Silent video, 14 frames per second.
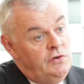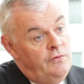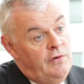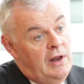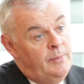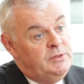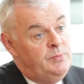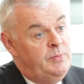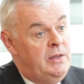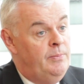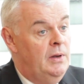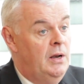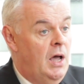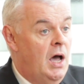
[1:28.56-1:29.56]
develops
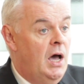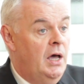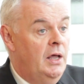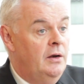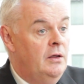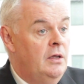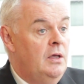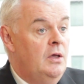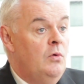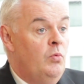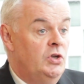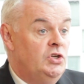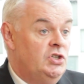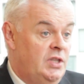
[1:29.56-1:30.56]
people on,
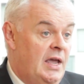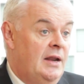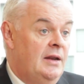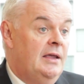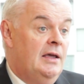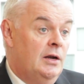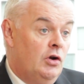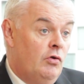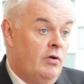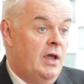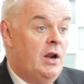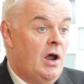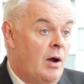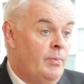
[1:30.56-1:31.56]
which then can
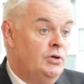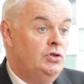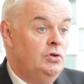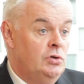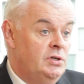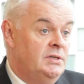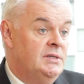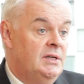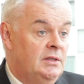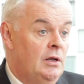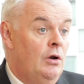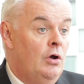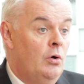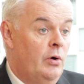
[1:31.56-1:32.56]
create opportunities at the
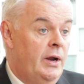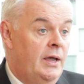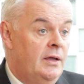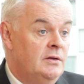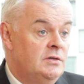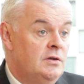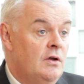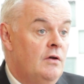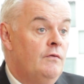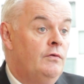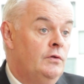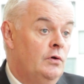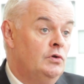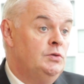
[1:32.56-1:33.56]
lower end
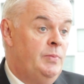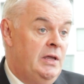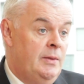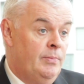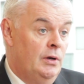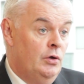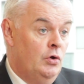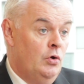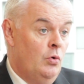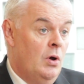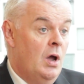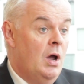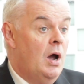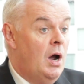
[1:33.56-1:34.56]
for those people
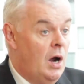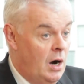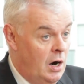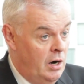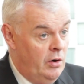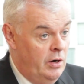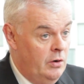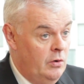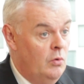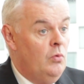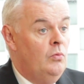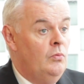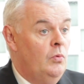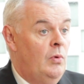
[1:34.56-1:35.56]
who are
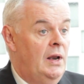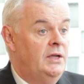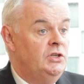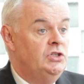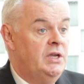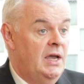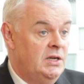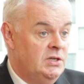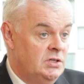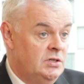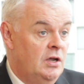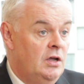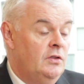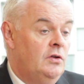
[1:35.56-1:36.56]

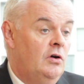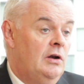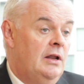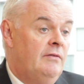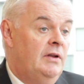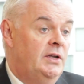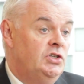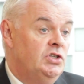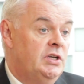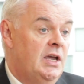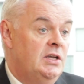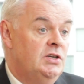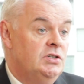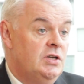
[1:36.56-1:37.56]
well-educated, third-level
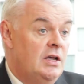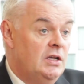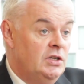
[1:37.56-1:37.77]
educated,